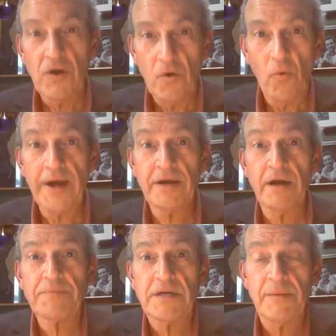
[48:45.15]
why not
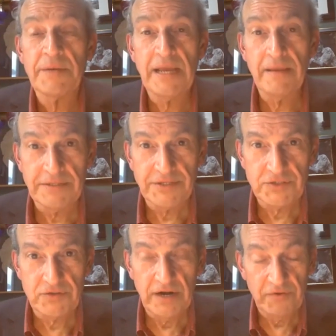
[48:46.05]
become an ambulance
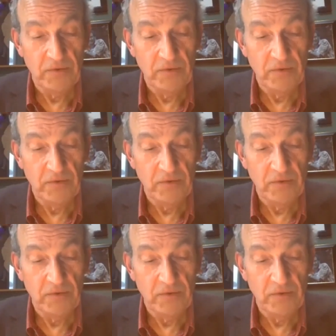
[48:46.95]
driver?